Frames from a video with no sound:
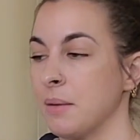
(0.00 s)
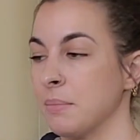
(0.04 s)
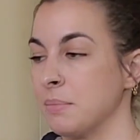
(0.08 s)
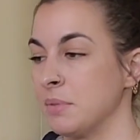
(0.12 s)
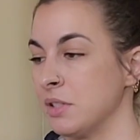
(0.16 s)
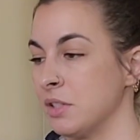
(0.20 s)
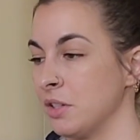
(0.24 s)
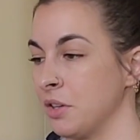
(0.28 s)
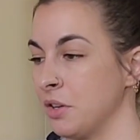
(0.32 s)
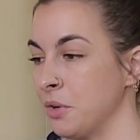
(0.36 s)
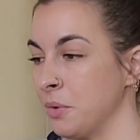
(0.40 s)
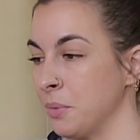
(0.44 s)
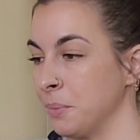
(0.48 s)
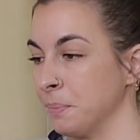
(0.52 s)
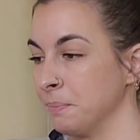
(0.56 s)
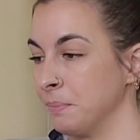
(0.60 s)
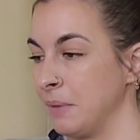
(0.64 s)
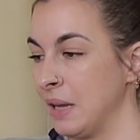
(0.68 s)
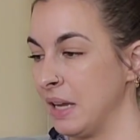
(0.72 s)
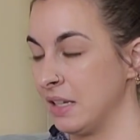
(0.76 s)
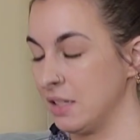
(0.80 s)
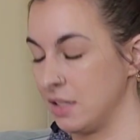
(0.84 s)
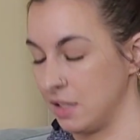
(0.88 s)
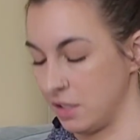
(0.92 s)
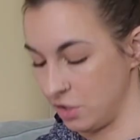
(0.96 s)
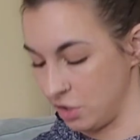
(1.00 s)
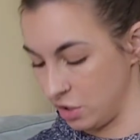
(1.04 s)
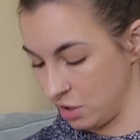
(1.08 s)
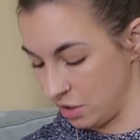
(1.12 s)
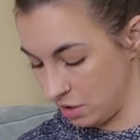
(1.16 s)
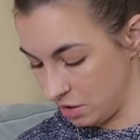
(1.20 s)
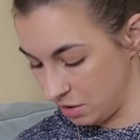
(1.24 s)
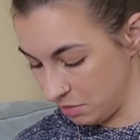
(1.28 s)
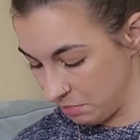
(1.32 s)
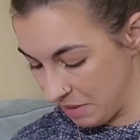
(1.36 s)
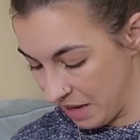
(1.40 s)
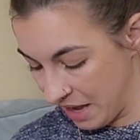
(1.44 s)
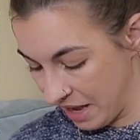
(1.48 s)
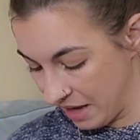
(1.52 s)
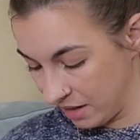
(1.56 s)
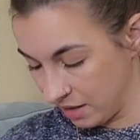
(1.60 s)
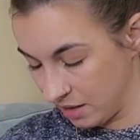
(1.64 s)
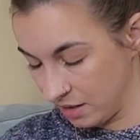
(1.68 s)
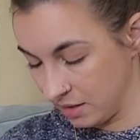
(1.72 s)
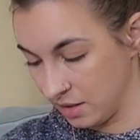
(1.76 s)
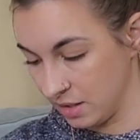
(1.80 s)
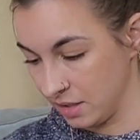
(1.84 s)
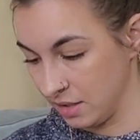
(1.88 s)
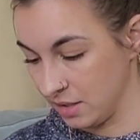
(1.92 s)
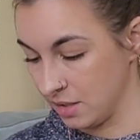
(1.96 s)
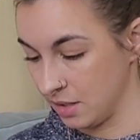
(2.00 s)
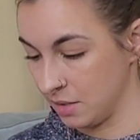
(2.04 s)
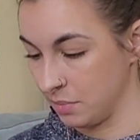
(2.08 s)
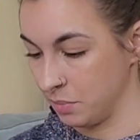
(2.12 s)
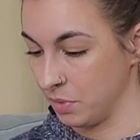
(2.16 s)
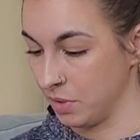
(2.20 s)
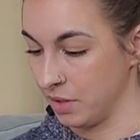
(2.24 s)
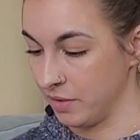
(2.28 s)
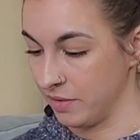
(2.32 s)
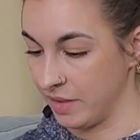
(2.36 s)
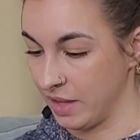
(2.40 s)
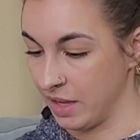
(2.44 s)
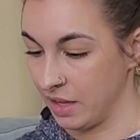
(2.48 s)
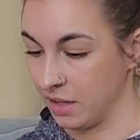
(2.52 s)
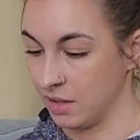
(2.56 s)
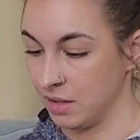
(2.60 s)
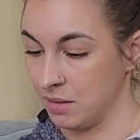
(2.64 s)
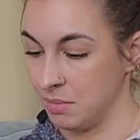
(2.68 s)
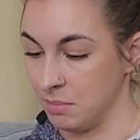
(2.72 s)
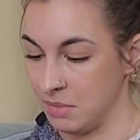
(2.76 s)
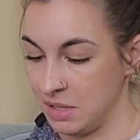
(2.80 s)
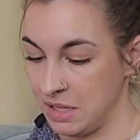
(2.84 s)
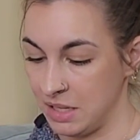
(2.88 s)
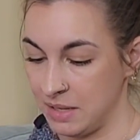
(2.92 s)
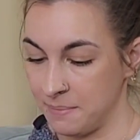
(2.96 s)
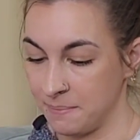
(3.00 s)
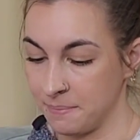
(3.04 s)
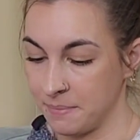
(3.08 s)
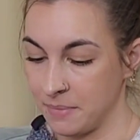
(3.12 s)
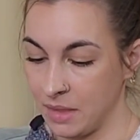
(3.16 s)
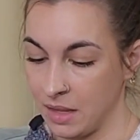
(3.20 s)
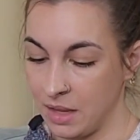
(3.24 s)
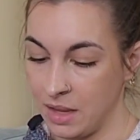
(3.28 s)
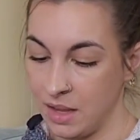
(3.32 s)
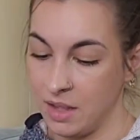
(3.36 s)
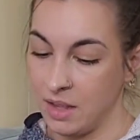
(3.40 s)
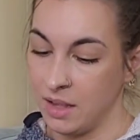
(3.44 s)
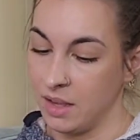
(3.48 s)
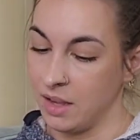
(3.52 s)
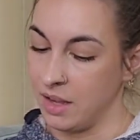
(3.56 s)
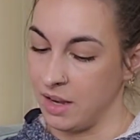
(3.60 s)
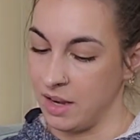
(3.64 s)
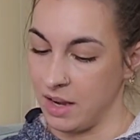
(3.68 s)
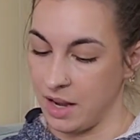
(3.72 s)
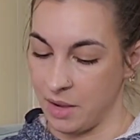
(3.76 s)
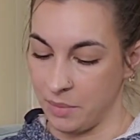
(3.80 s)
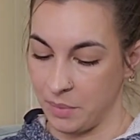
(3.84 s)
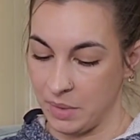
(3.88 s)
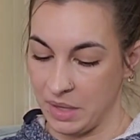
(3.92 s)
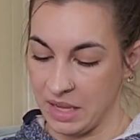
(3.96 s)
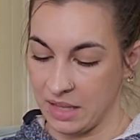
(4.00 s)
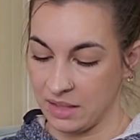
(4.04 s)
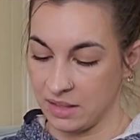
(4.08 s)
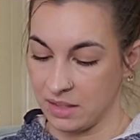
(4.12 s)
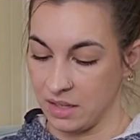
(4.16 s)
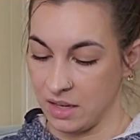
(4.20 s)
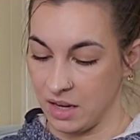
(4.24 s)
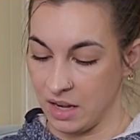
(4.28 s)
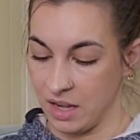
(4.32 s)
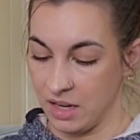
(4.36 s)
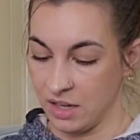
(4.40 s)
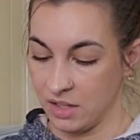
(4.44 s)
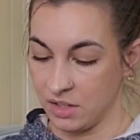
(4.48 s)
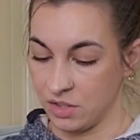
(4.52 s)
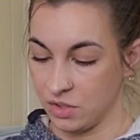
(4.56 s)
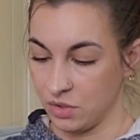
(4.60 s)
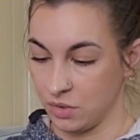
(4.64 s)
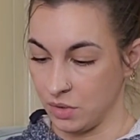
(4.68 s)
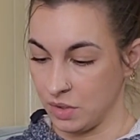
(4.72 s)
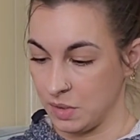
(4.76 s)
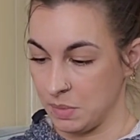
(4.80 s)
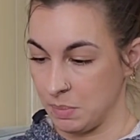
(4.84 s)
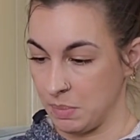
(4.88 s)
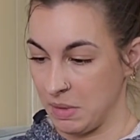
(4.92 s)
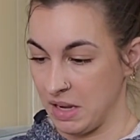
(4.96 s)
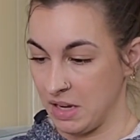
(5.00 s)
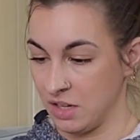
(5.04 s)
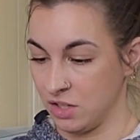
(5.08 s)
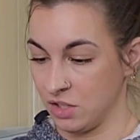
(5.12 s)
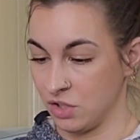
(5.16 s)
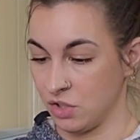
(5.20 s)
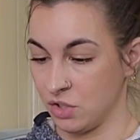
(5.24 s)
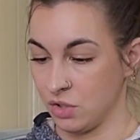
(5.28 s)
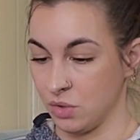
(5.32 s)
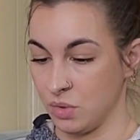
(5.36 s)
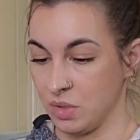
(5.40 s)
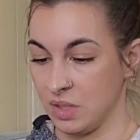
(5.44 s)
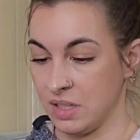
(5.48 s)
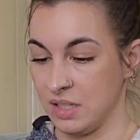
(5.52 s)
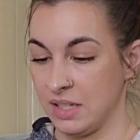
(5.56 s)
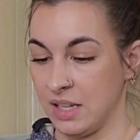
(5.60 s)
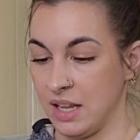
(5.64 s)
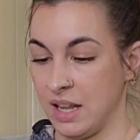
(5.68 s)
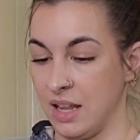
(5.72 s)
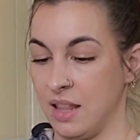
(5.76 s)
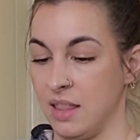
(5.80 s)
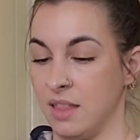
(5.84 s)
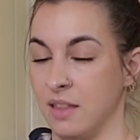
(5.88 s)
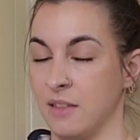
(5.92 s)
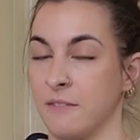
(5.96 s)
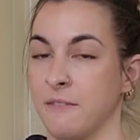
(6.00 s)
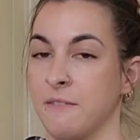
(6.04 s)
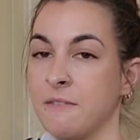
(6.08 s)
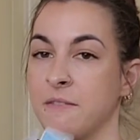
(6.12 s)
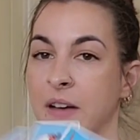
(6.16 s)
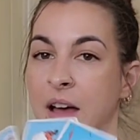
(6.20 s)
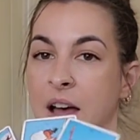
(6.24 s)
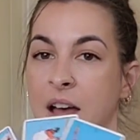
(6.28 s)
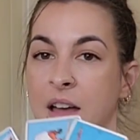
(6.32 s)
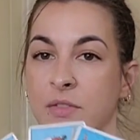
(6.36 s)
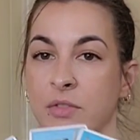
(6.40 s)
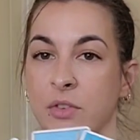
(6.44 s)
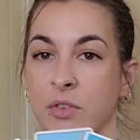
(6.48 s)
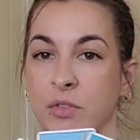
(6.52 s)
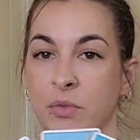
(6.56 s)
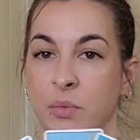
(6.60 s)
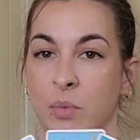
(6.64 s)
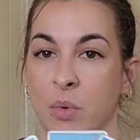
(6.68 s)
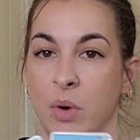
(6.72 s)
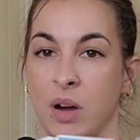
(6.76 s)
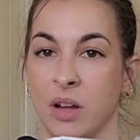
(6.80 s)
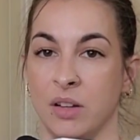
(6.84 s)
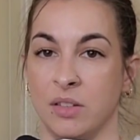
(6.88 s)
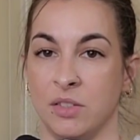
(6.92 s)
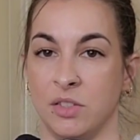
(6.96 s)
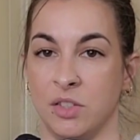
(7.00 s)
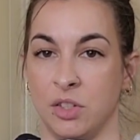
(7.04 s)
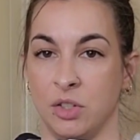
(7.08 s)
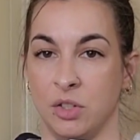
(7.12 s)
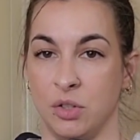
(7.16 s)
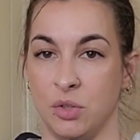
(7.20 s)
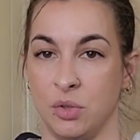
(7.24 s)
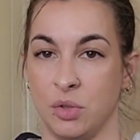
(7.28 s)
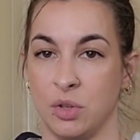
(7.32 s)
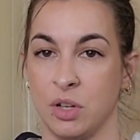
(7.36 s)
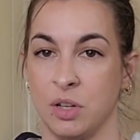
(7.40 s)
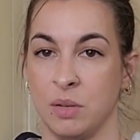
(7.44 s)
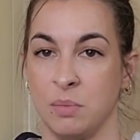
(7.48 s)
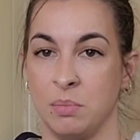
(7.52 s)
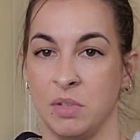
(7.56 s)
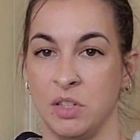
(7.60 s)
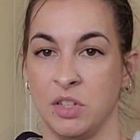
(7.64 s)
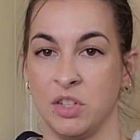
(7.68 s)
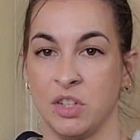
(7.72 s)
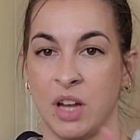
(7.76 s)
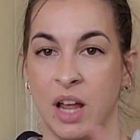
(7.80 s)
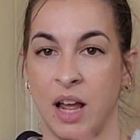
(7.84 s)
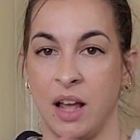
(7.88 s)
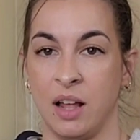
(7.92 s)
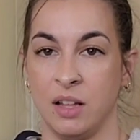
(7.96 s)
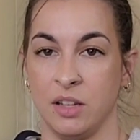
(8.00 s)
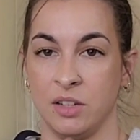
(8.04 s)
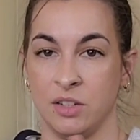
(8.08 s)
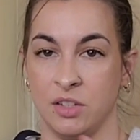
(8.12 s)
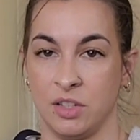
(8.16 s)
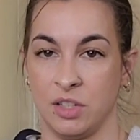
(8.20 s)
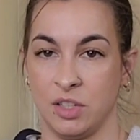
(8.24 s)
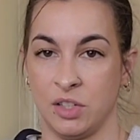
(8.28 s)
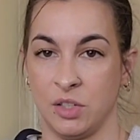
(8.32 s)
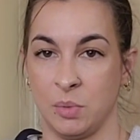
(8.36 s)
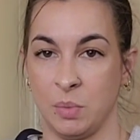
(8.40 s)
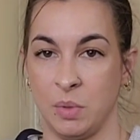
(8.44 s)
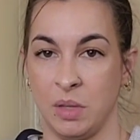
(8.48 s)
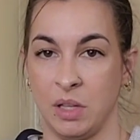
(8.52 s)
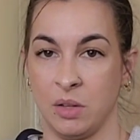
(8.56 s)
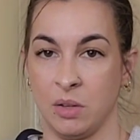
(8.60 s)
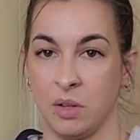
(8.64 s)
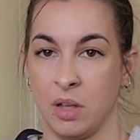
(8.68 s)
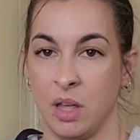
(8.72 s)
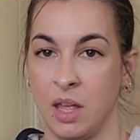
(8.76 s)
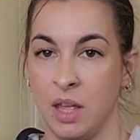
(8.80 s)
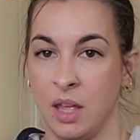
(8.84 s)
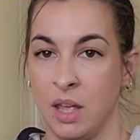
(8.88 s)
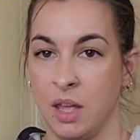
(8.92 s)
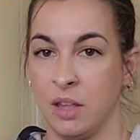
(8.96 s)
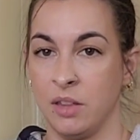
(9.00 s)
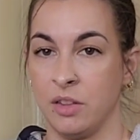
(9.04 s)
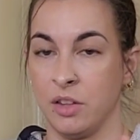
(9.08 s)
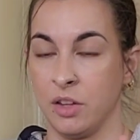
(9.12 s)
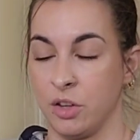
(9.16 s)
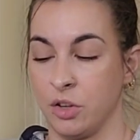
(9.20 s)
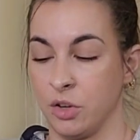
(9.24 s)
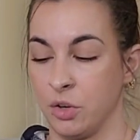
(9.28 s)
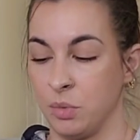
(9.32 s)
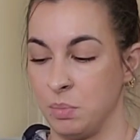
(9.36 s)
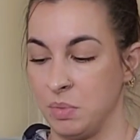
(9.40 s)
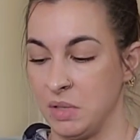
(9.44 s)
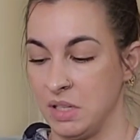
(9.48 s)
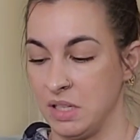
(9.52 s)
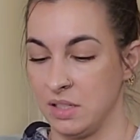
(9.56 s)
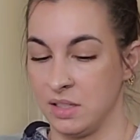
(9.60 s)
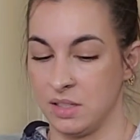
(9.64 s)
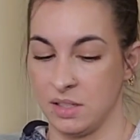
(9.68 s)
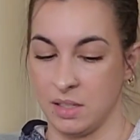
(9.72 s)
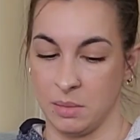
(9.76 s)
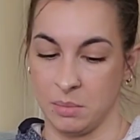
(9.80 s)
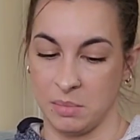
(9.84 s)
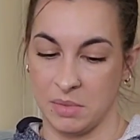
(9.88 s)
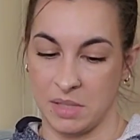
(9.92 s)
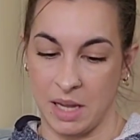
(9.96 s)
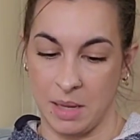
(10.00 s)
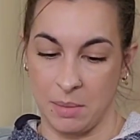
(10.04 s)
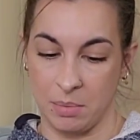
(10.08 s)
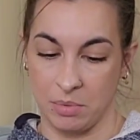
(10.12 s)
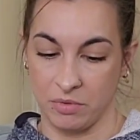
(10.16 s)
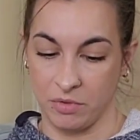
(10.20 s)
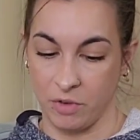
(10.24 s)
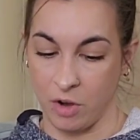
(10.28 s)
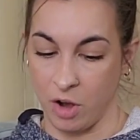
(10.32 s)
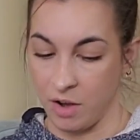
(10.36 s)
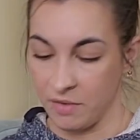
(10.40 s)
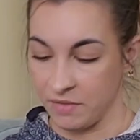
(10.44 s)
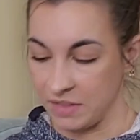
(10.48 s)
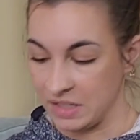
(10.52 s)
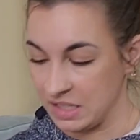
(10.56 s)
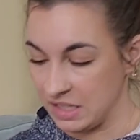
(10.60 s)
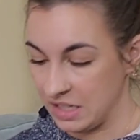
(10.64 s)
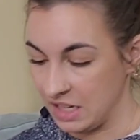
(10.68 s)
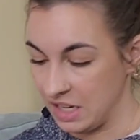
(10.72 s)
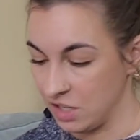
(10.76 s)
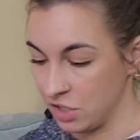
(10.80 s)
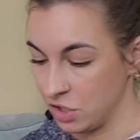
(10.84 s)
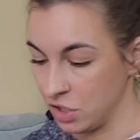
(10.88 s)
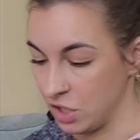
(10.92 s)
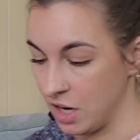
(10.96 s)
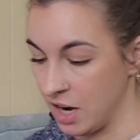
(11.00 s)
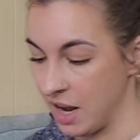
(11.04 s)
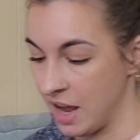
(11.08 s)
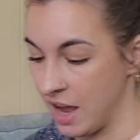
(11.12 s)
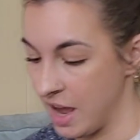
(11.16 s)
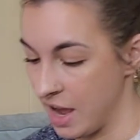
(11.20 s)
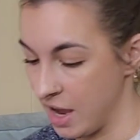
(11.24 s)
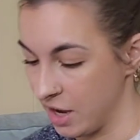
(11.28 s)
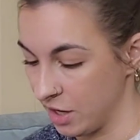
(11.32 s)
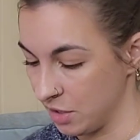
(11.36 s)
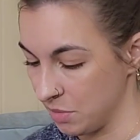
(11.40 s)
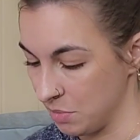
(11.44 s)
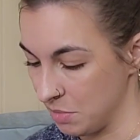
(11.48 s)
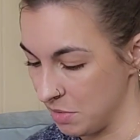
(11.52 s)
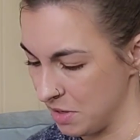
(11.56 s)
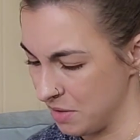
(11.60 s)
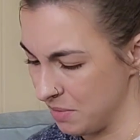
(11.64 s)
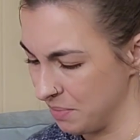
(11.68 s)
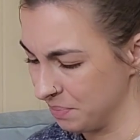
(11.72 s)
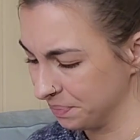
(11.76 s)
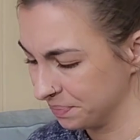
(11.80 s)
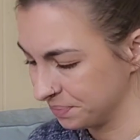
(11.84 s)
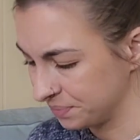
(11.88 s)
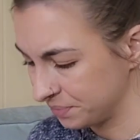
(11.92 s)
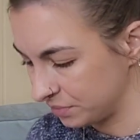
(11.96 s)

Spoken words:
So pay attention to packing things up, whatever that could mean. And now we got the Knight of Swords, Page of Swords, and the Five of Wands. So you could be challenged this week. There could be some type of conversation or argument.